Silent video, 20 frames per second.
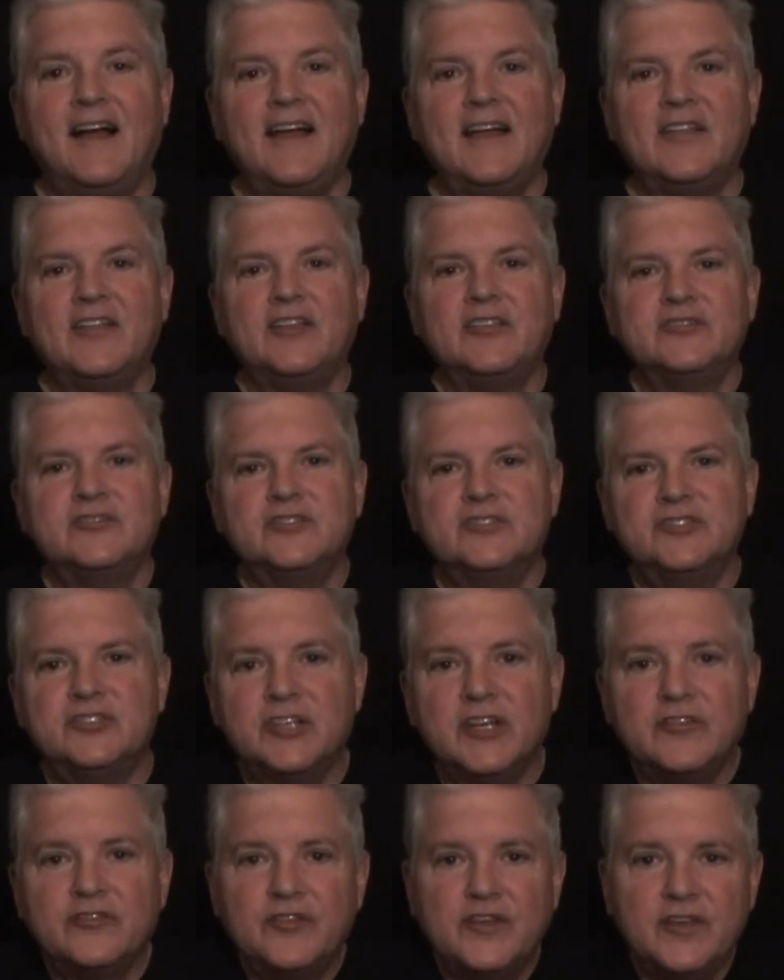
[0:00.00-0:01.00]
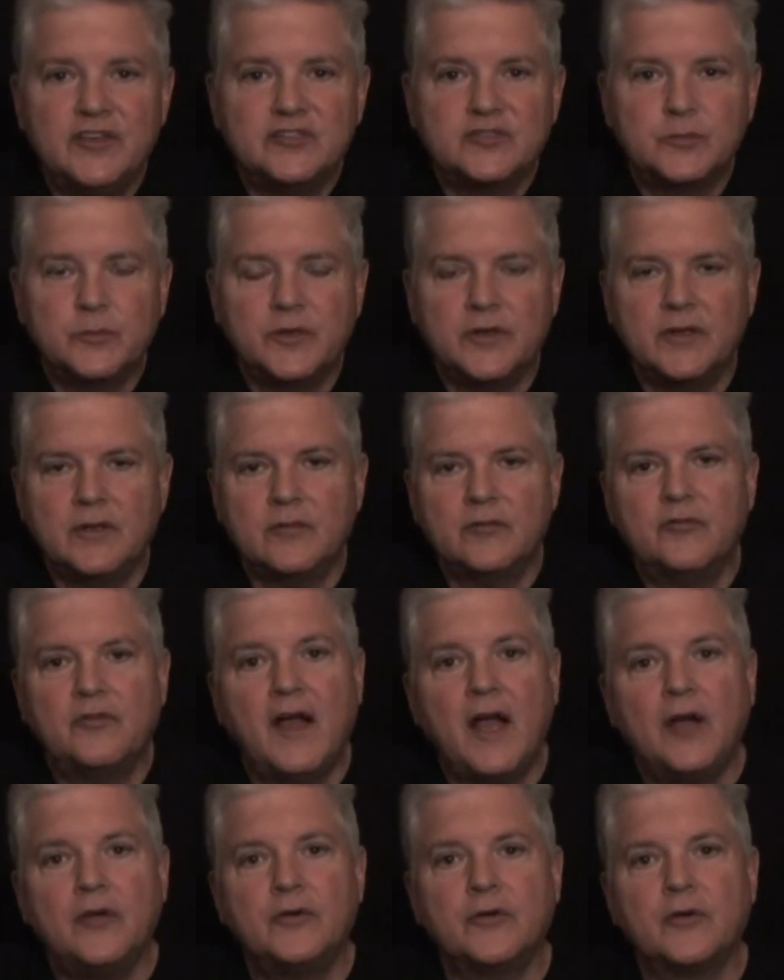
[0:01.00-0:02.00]
Hi, this is Jeff Eastman,
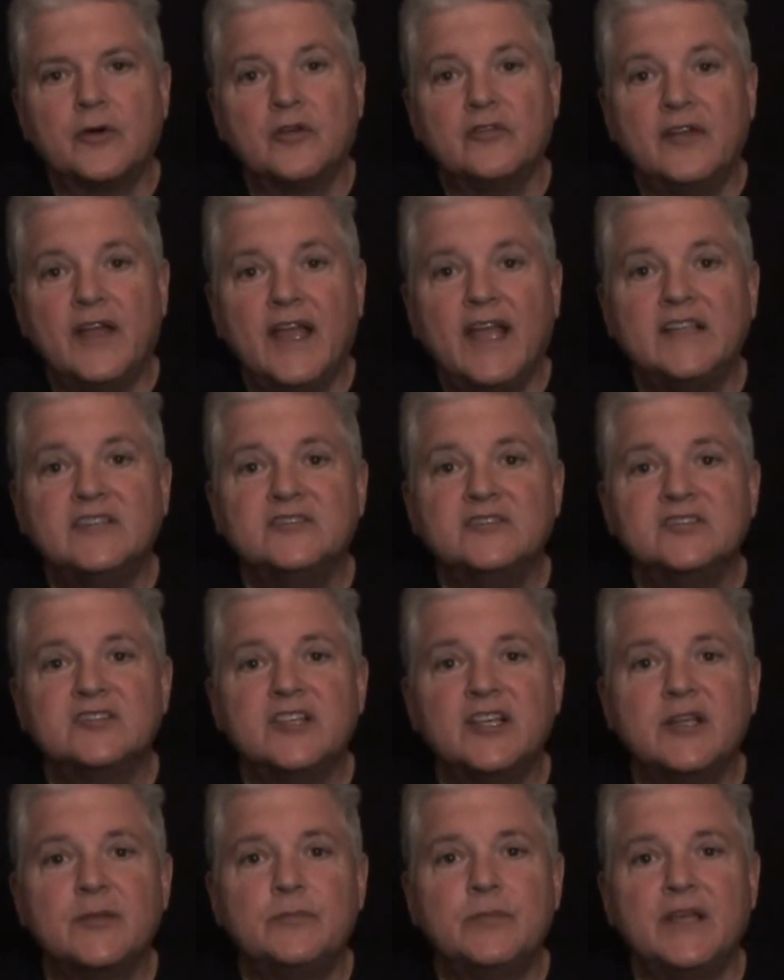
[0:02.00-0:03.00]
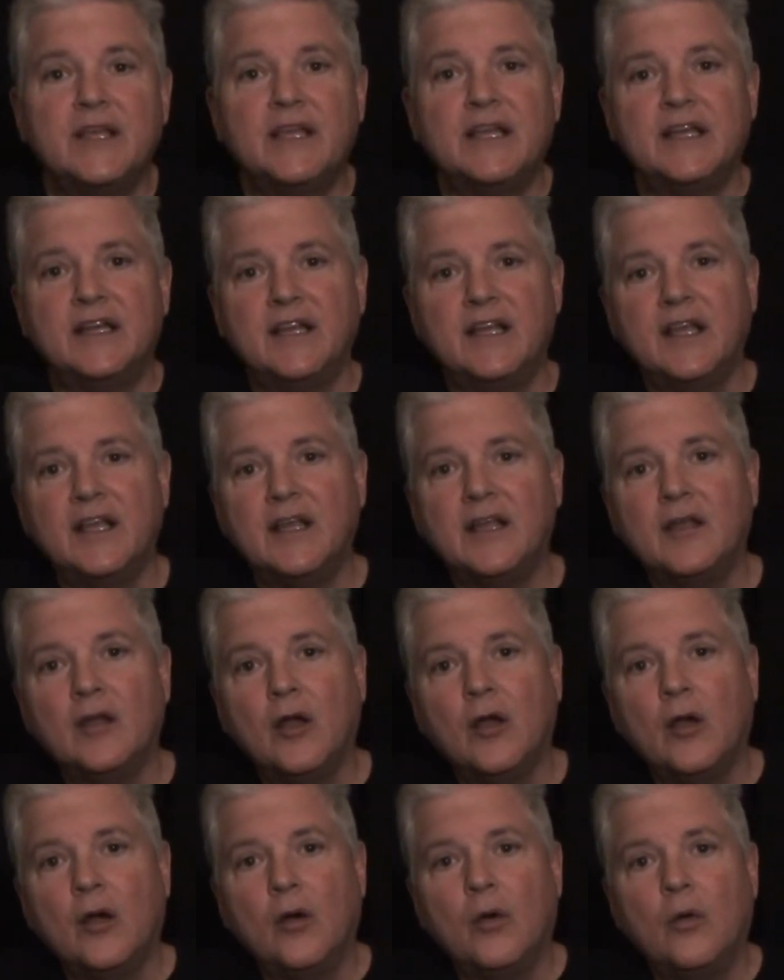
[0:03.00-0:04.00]
founder of NCPD,
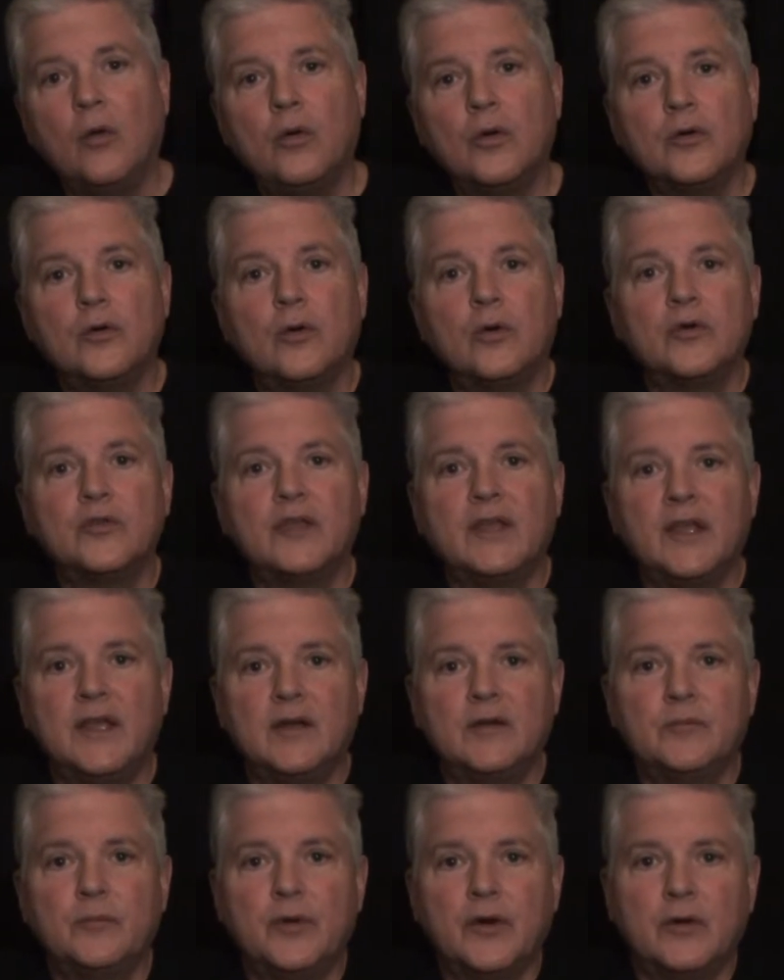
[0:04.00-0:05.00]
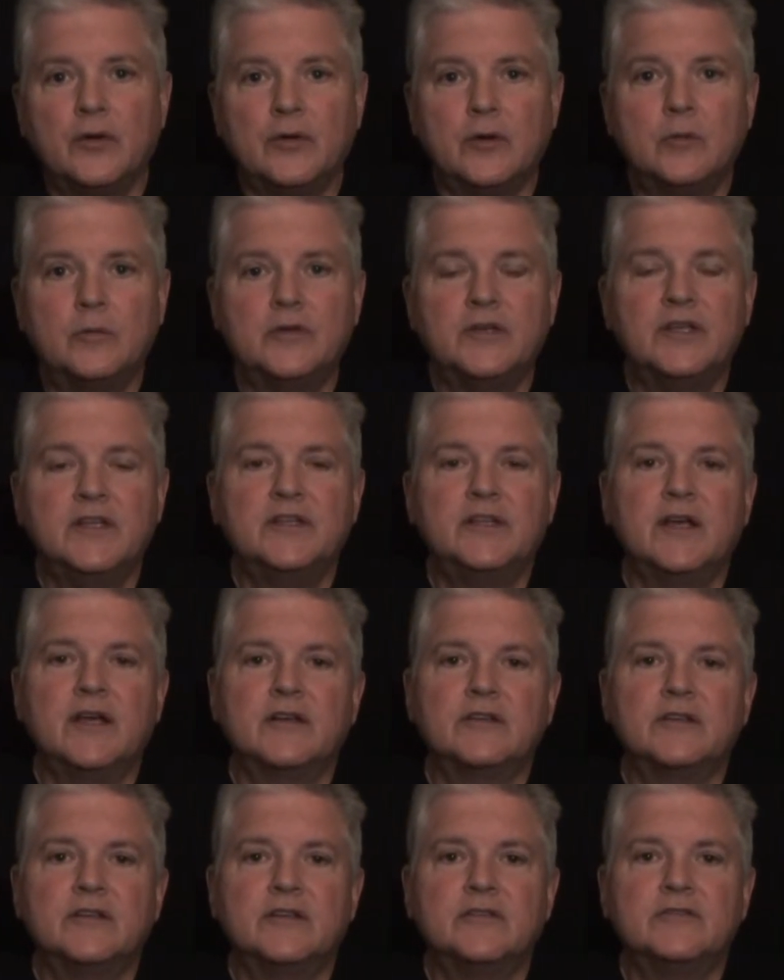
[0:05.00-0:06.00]
or North Canton Paranormal
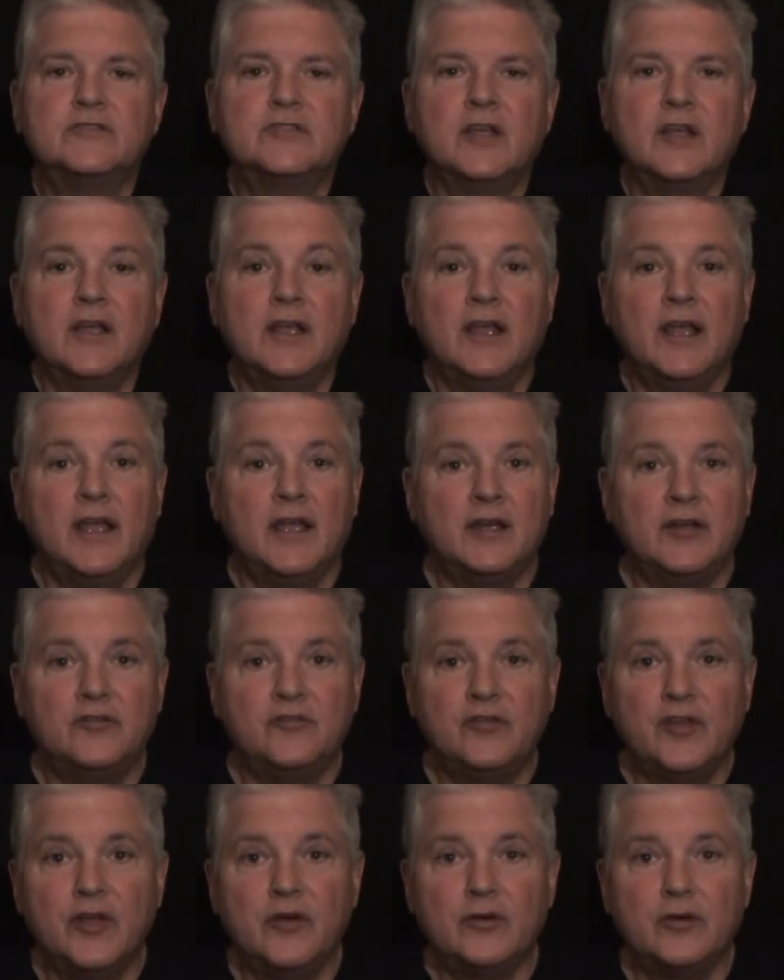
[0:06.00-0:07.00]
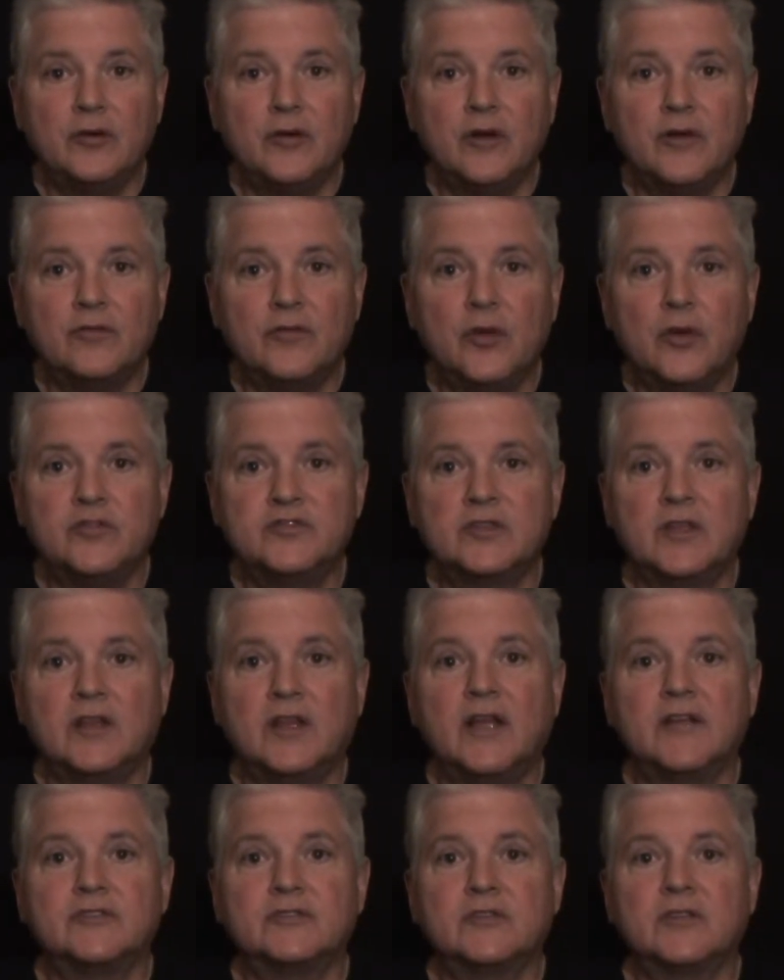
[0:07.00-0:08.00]
Detectives, and inventor of those
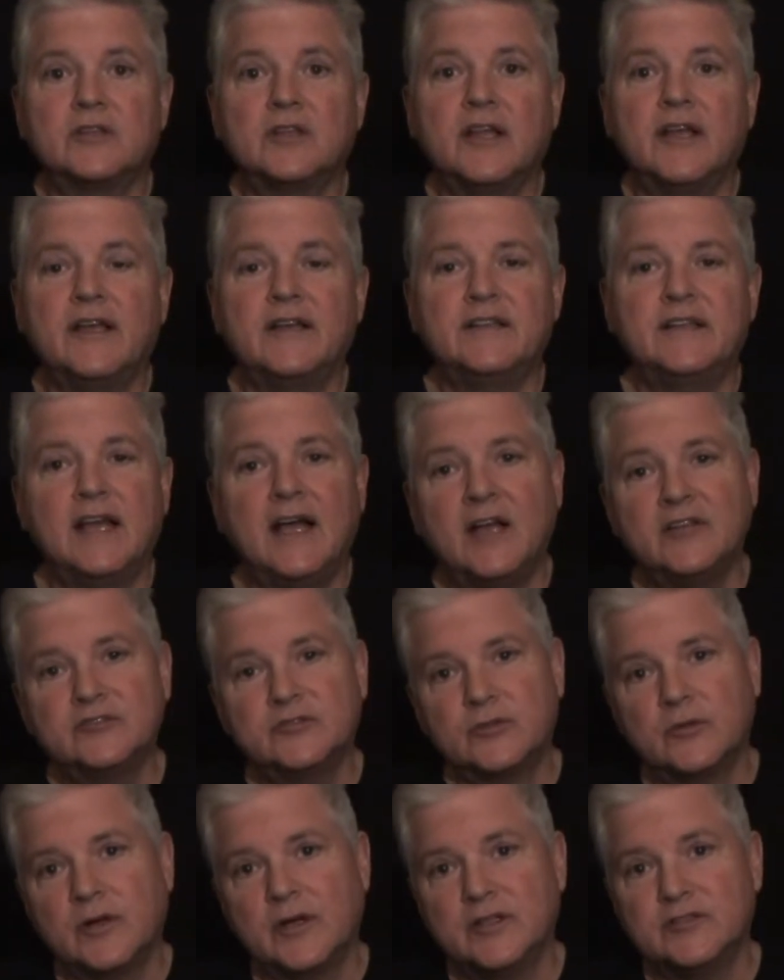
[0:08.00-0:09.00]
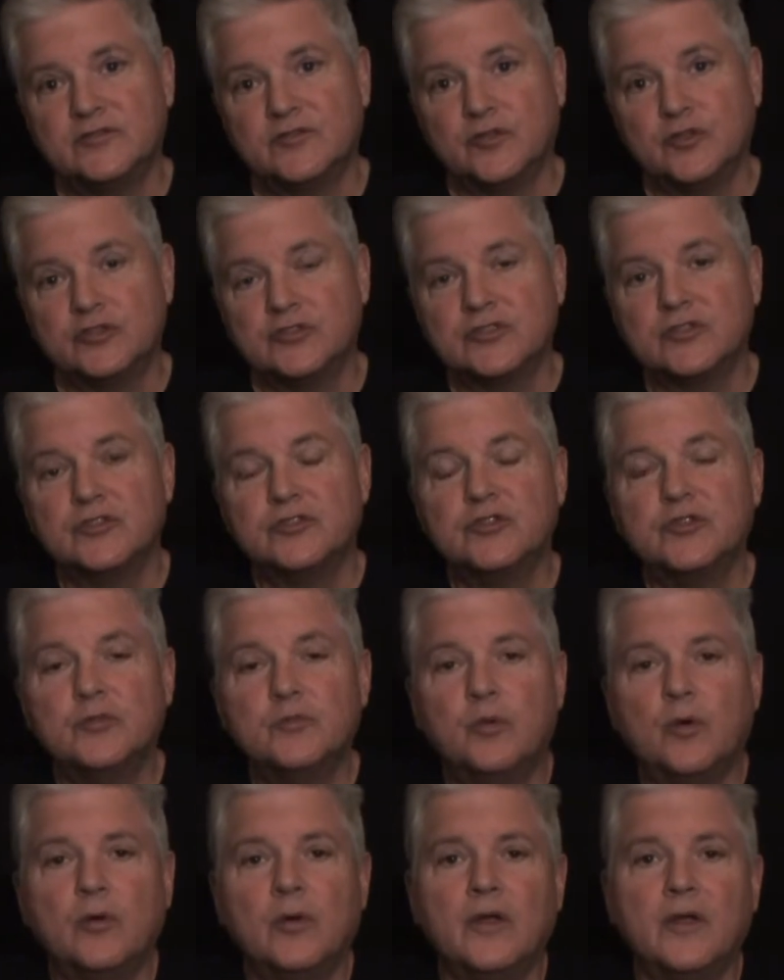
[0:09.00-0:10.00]
electric light dowsing rods version
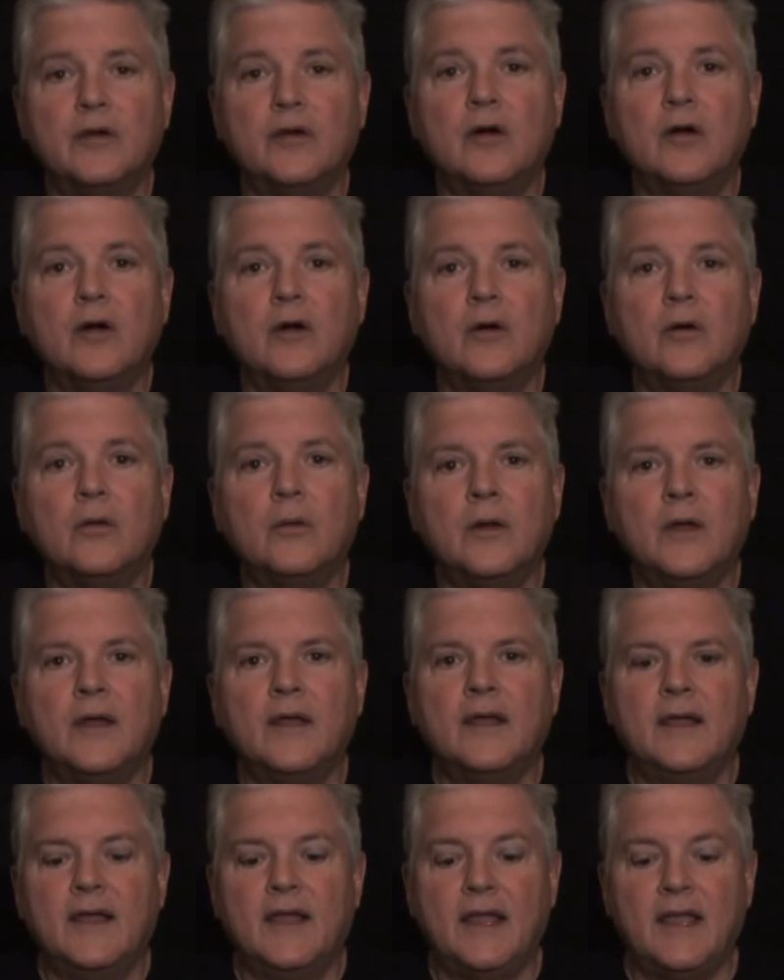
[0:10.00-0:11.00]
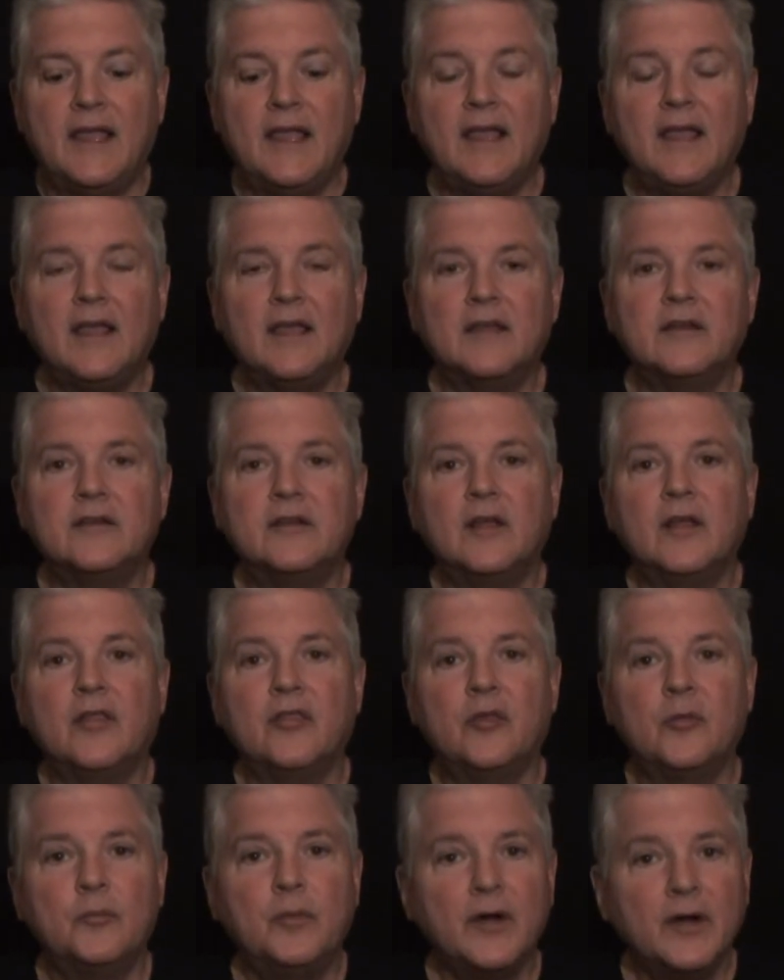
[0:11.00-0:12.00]
2.0 and
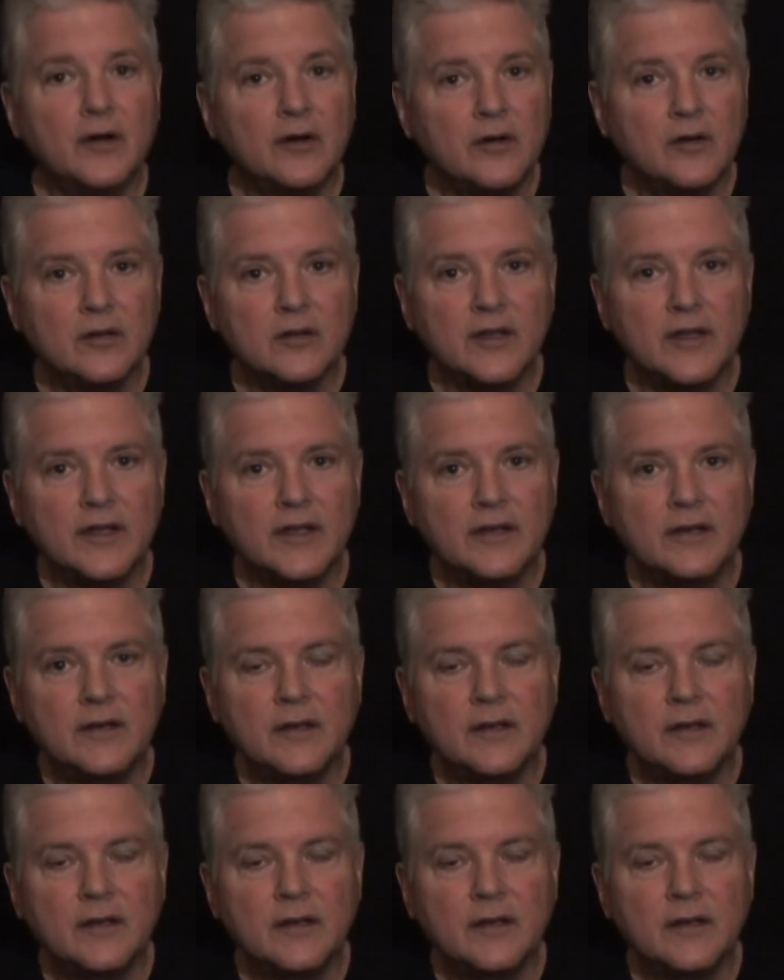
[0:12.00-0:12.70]
the Paralight.